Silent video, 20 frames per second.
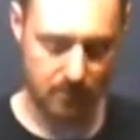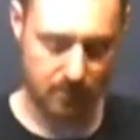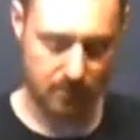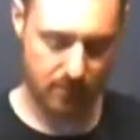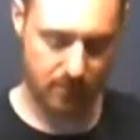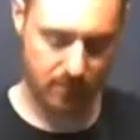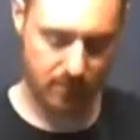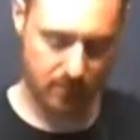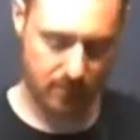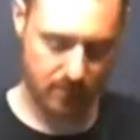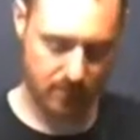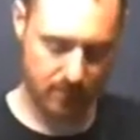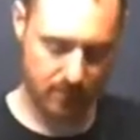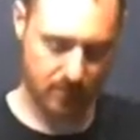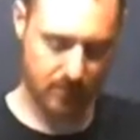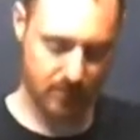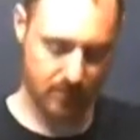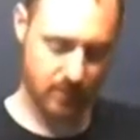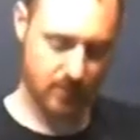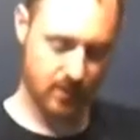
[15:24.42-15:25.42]

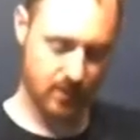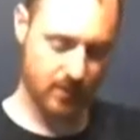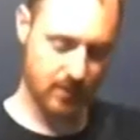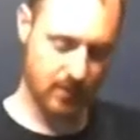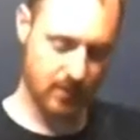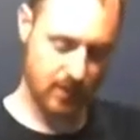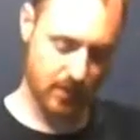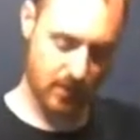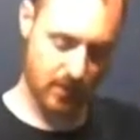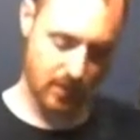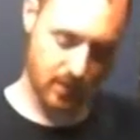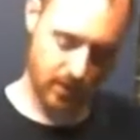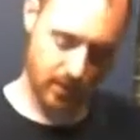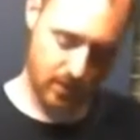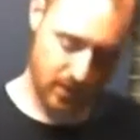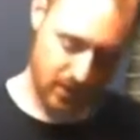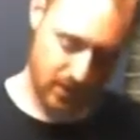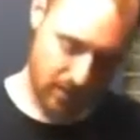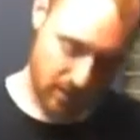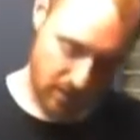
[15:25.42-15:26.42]

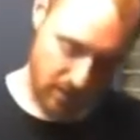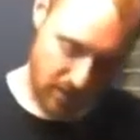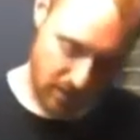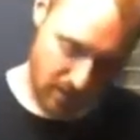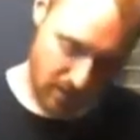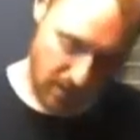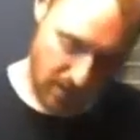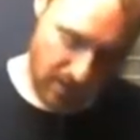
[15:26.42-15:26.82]
(silence)